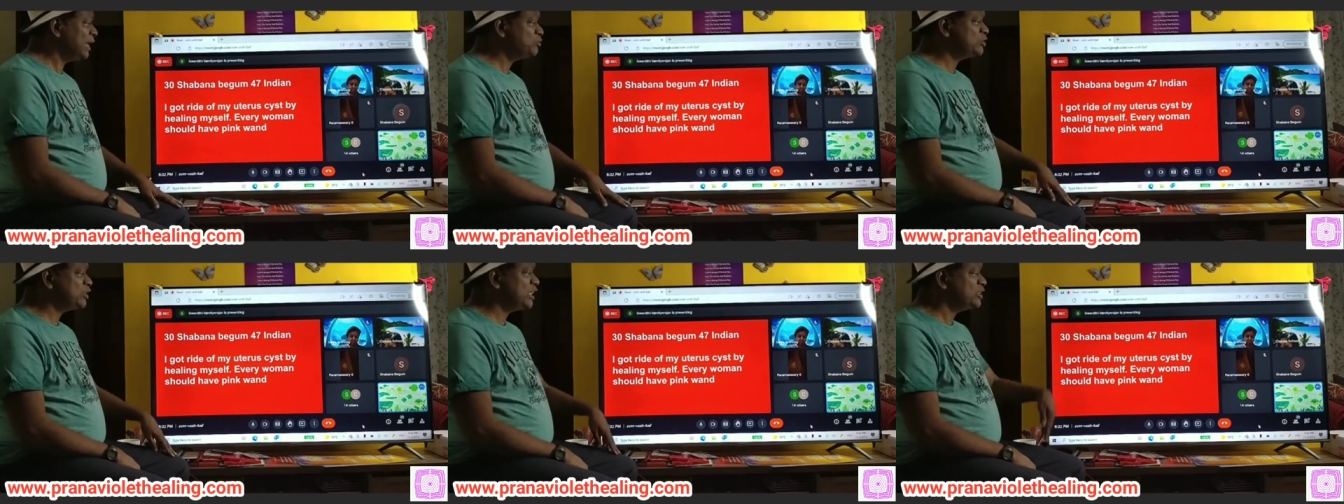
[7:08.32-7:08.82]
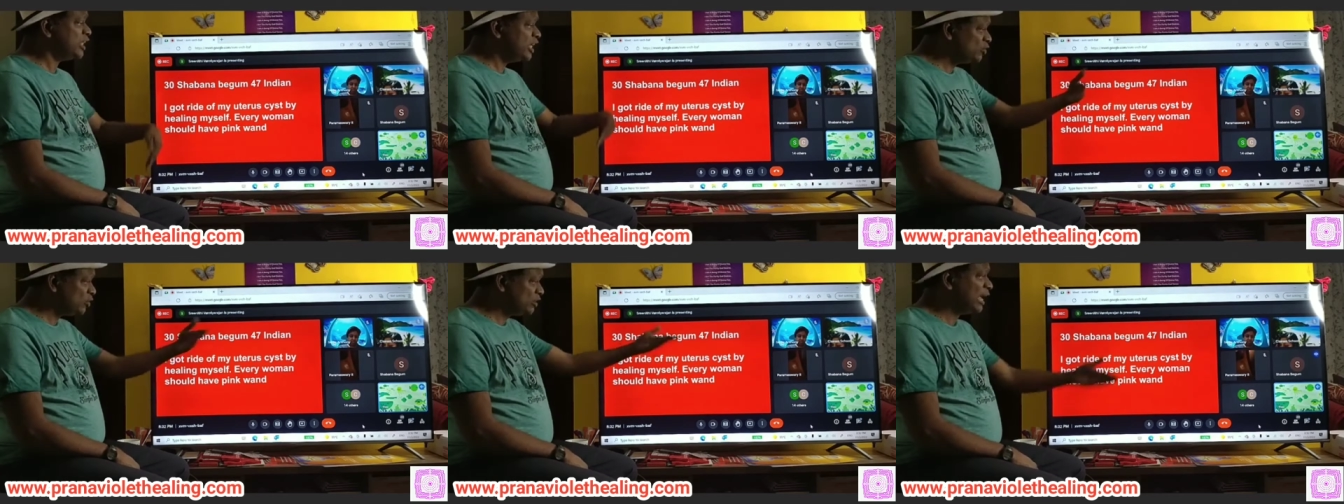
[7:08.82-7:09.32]
And I'm just saying,
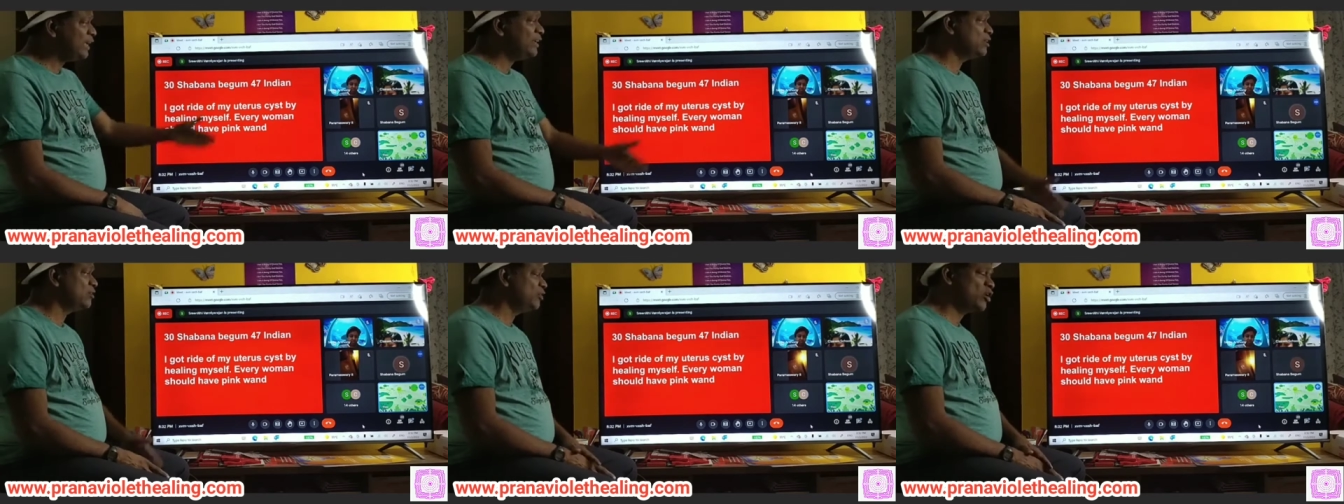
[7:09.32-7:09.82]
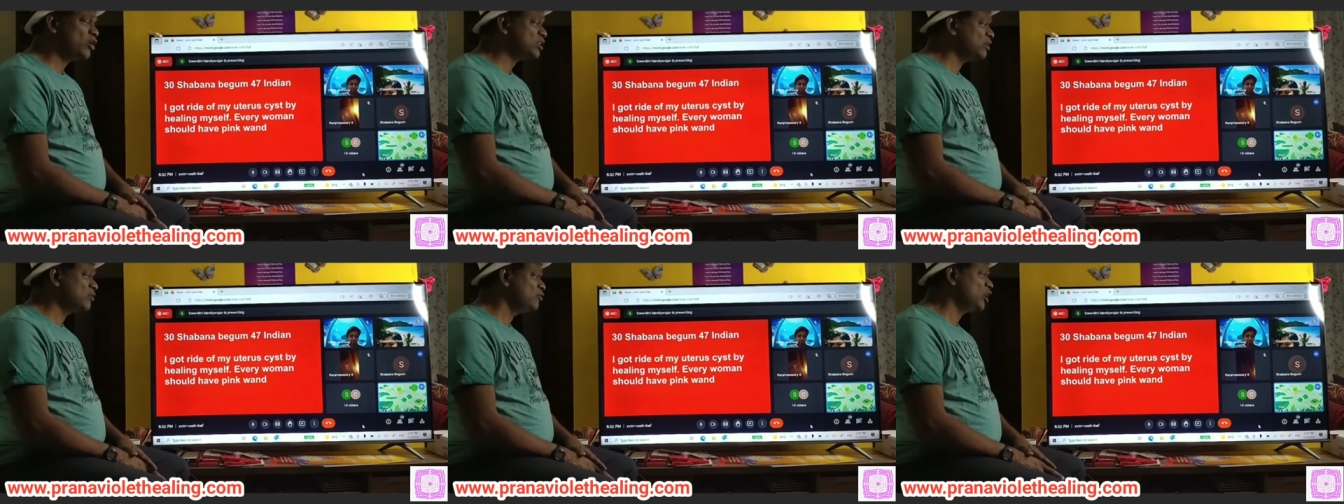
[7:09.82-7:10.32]
change your diet.
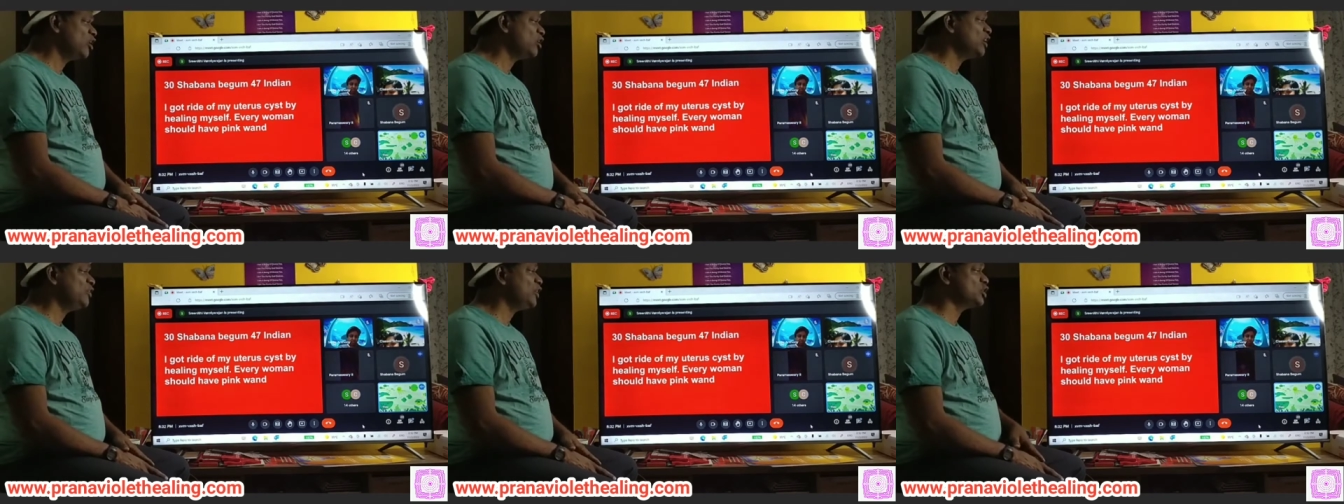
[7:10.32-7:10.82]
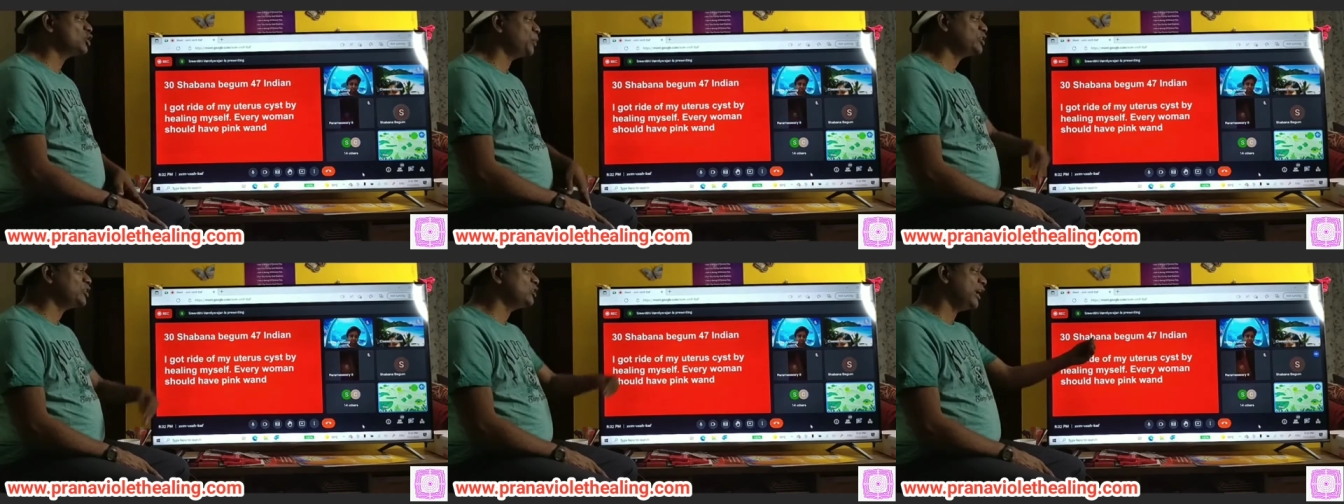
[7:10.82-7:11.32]
You're not giving a
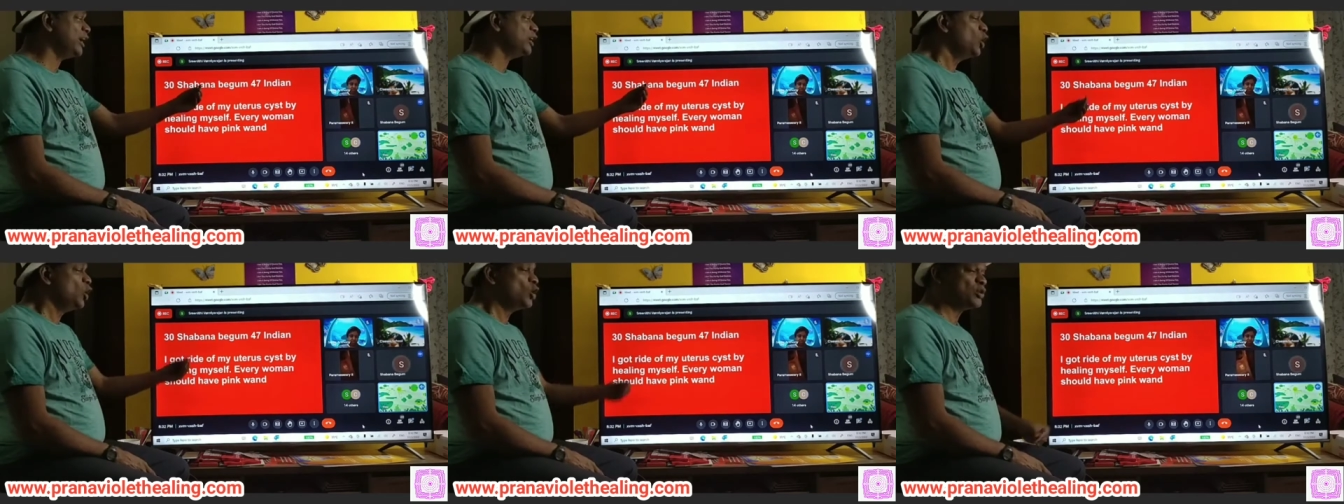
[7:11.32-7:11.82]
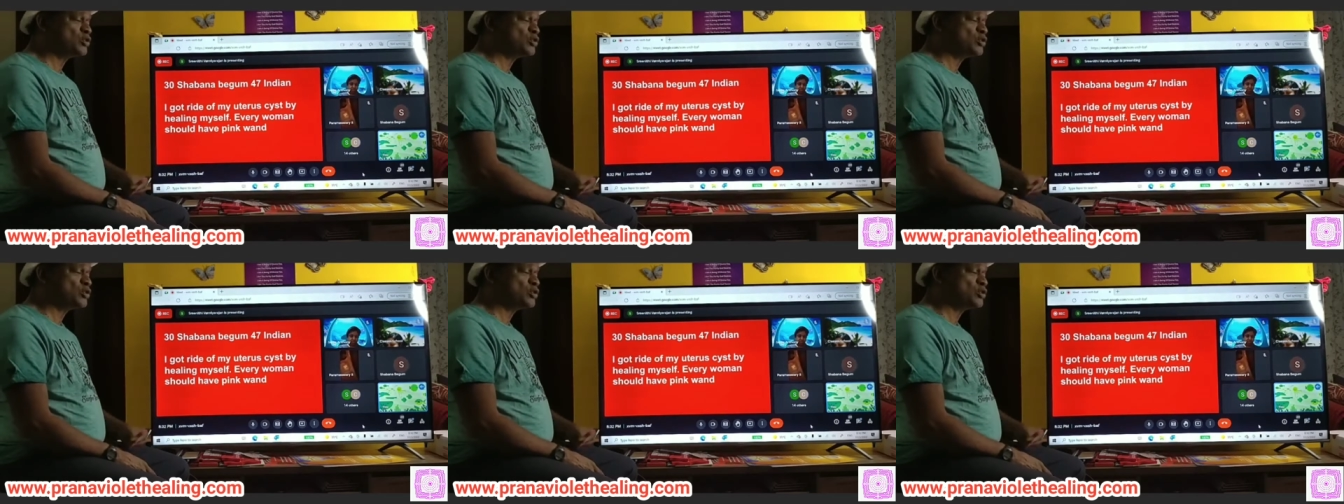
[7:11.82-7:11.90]
special diet.